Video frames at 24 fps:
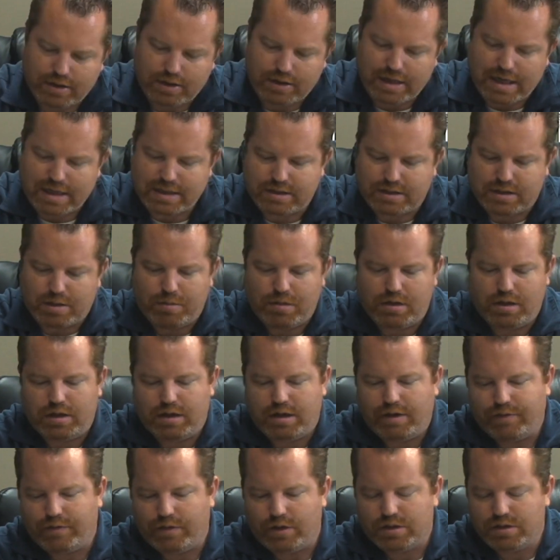That's some of the
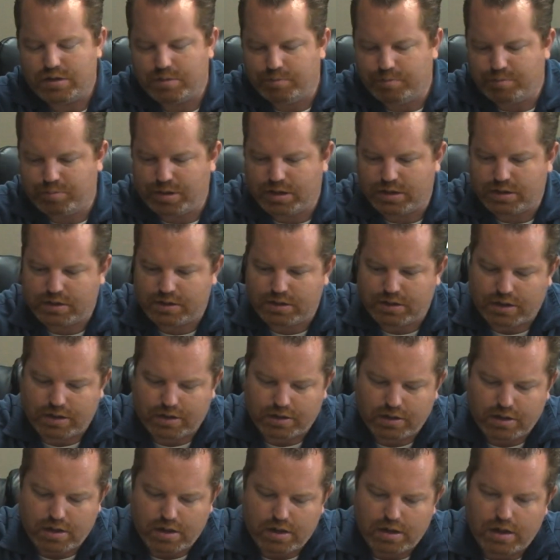difference. But
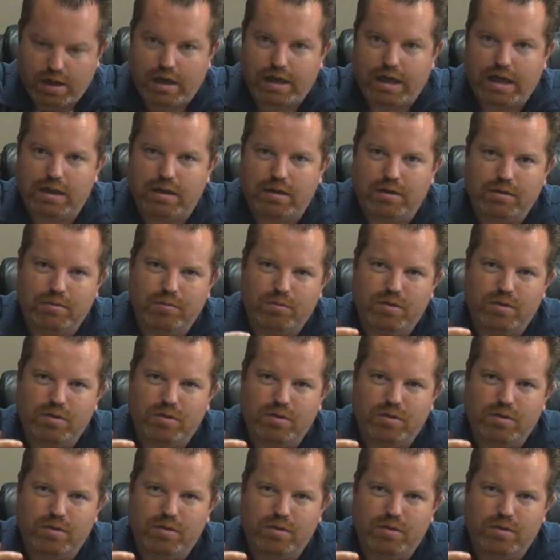again,